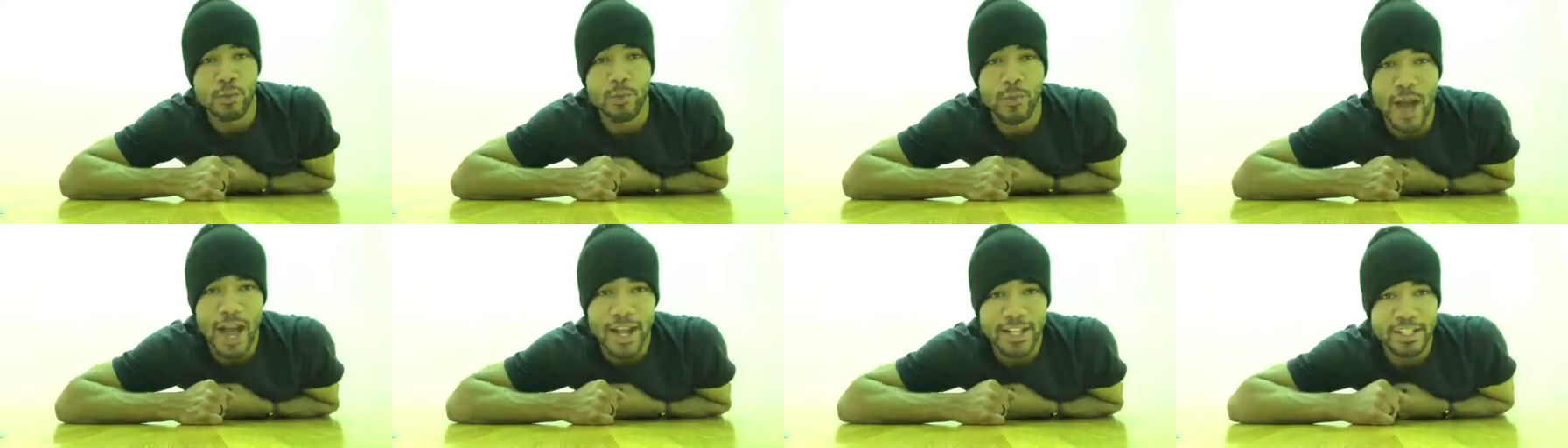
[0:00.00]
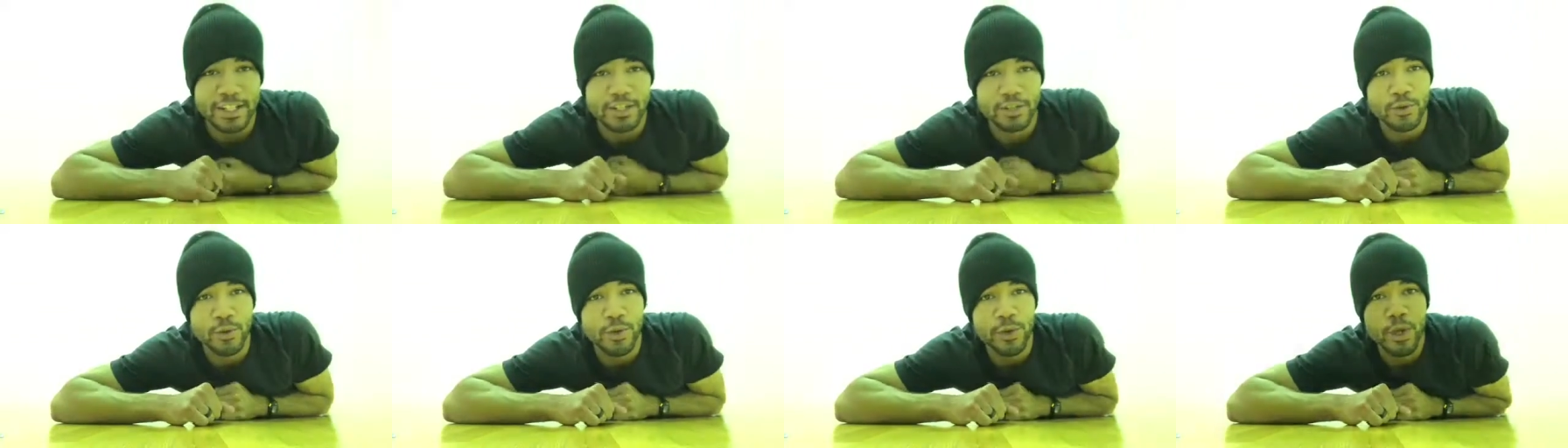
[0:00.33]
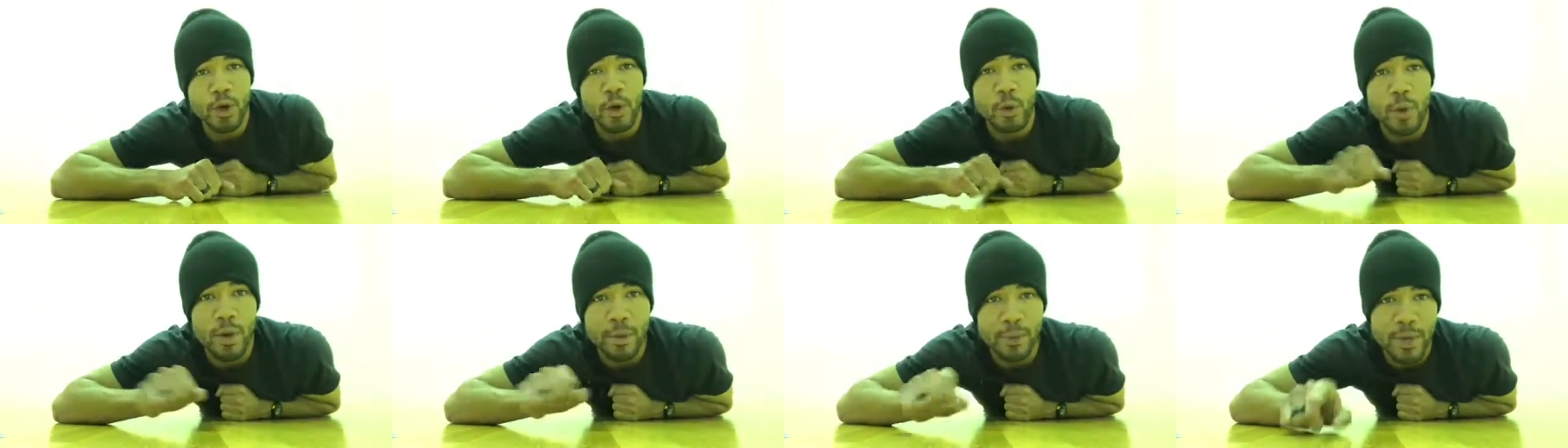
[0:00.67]
practice doing
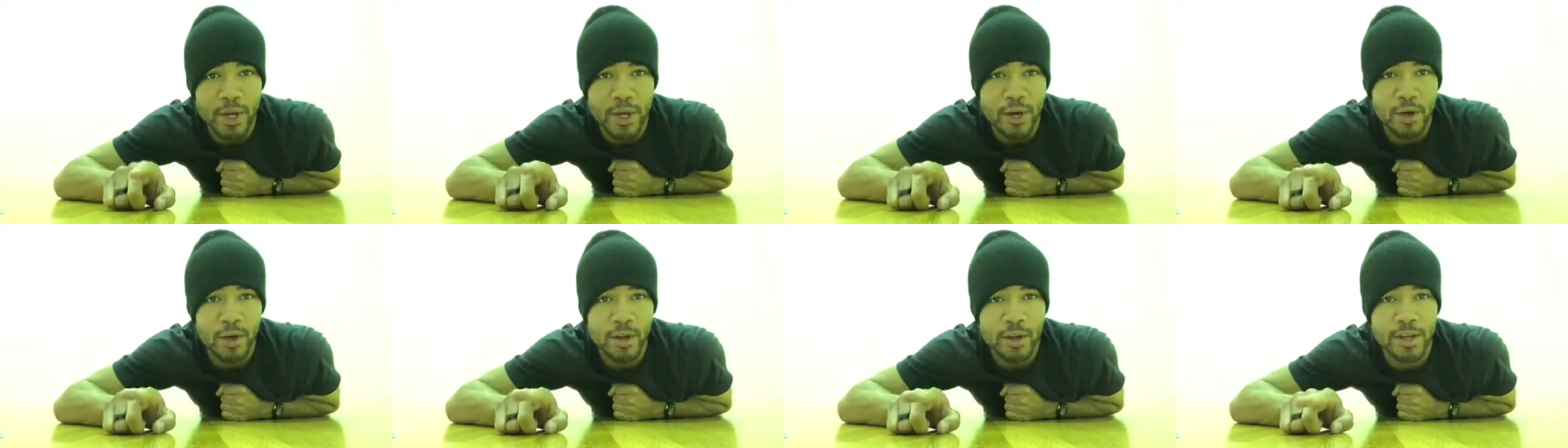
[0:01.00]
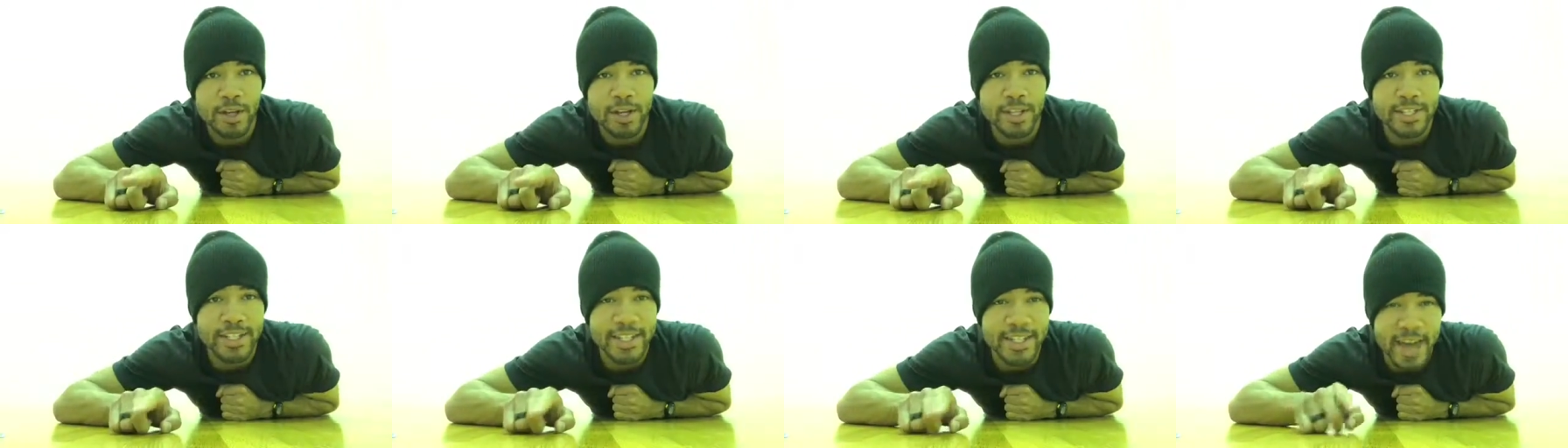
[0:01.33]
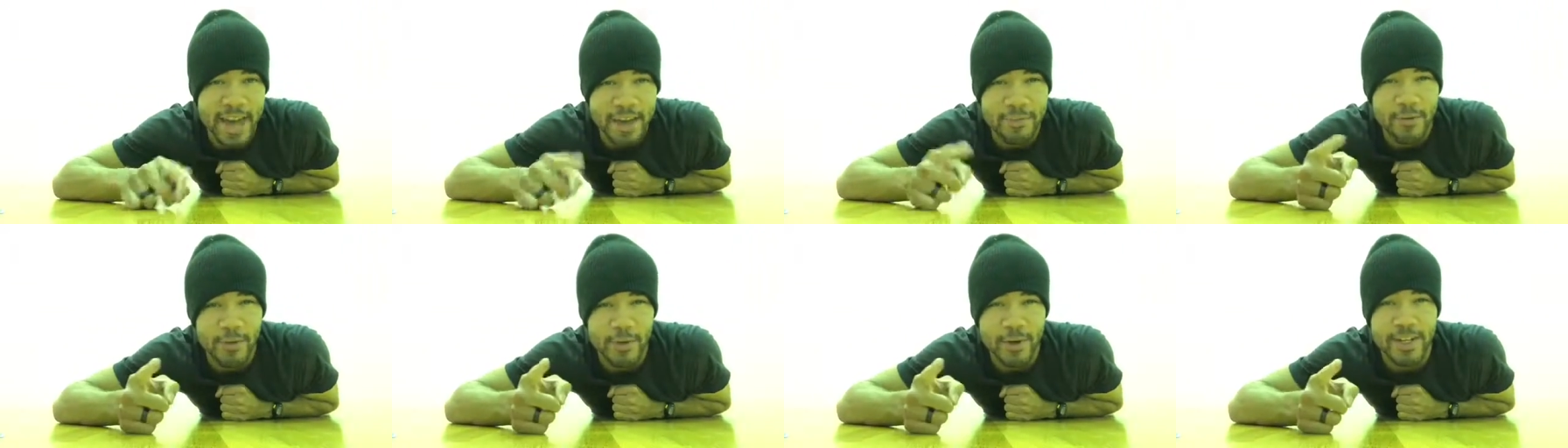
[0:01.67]
your windmill to
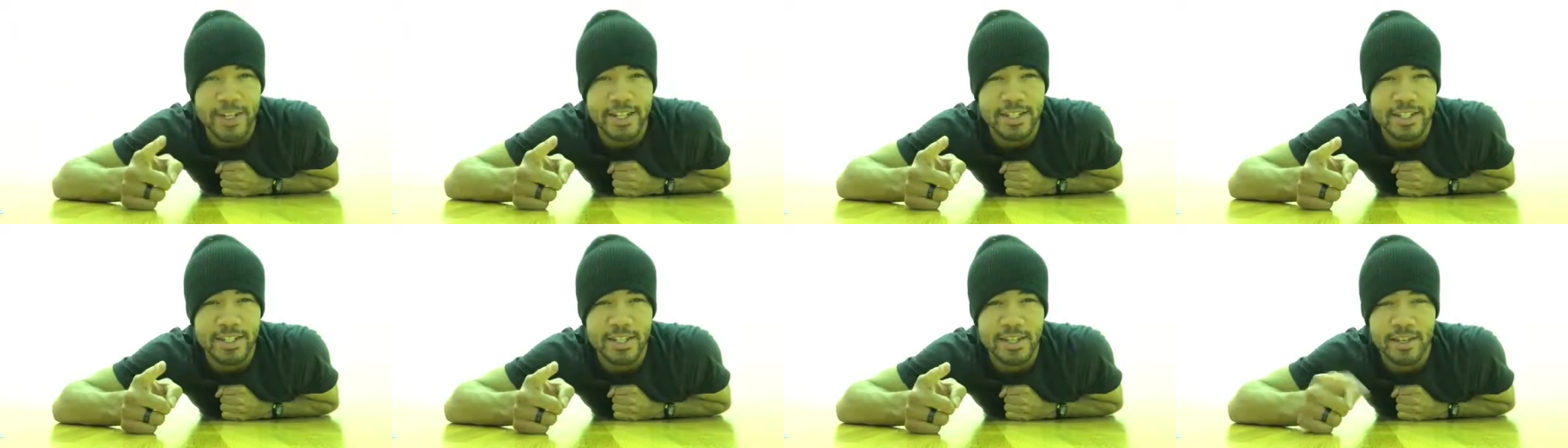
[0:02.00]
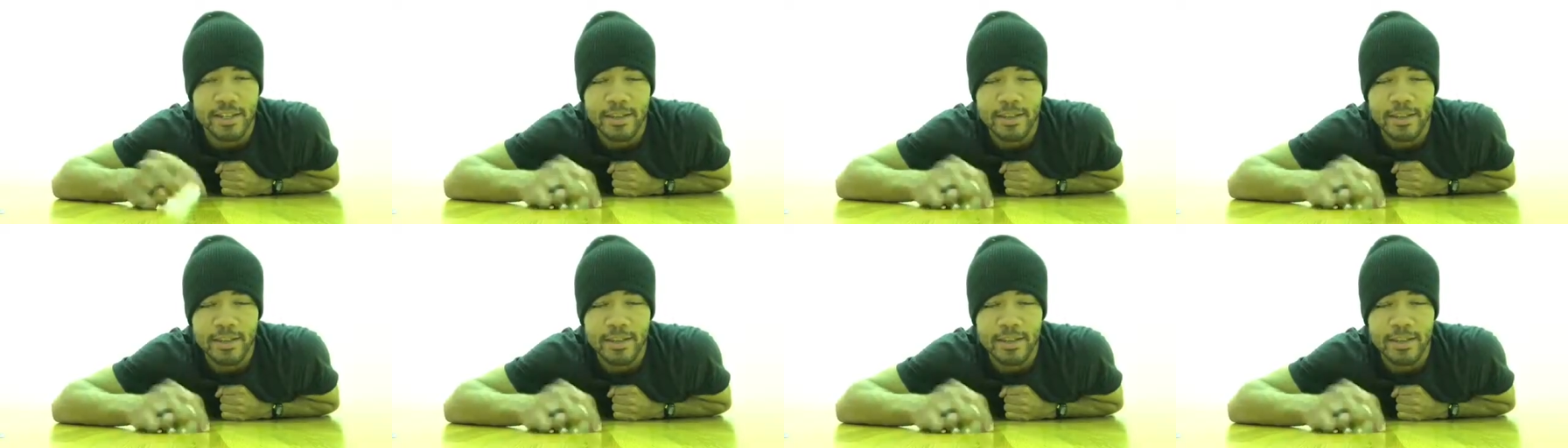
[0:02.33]
that freeze.